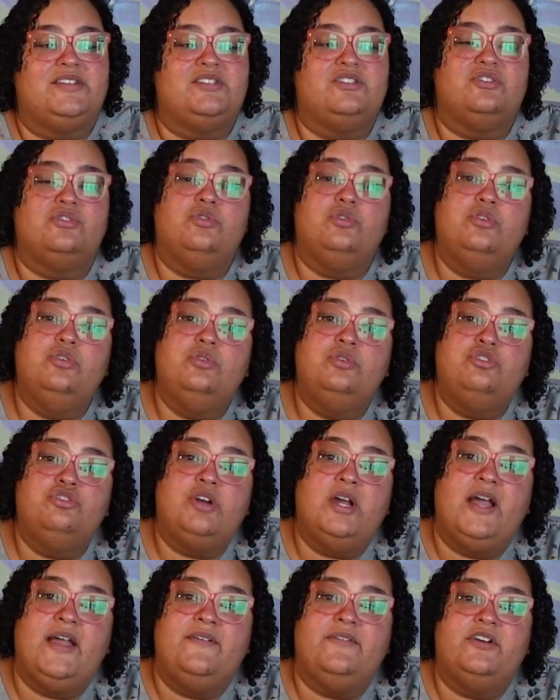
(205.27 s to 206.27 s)

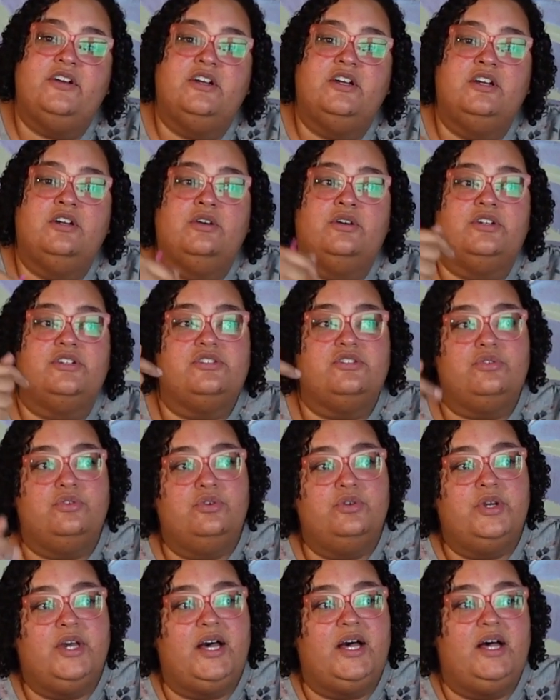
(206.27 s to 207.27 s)
screwdriver or a
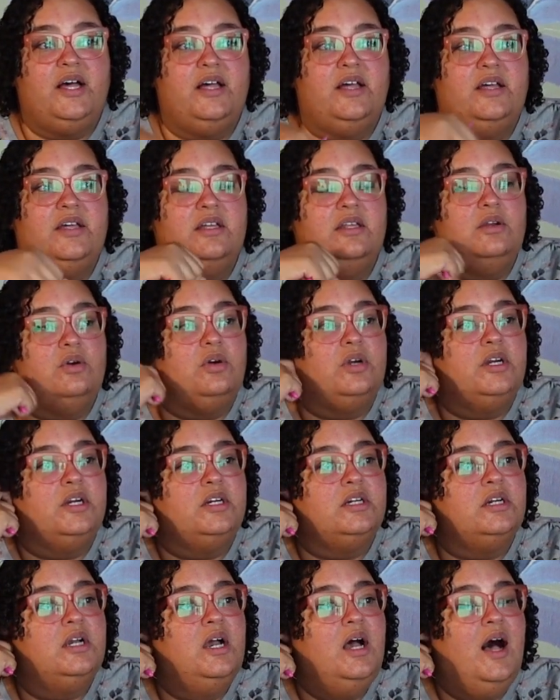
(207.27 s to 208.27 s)
screw gun
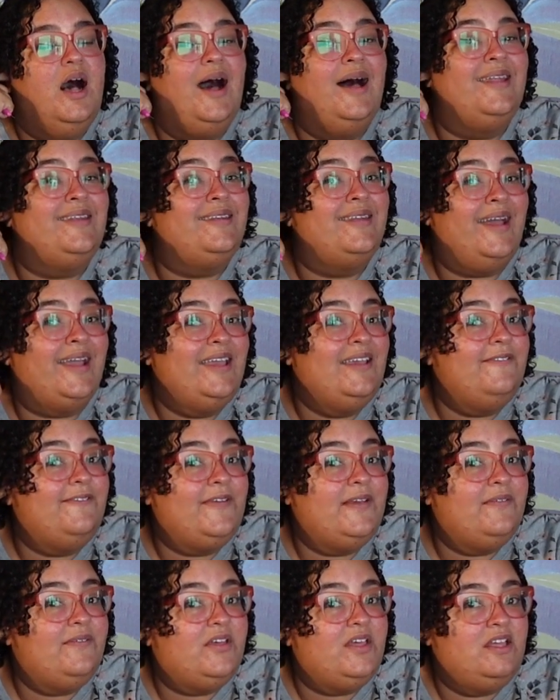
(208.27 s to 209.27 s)
or a knife
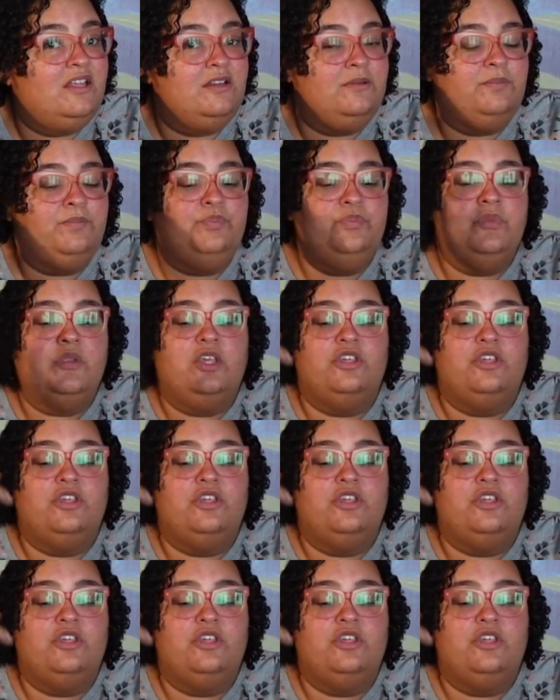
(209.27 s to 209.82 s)
even,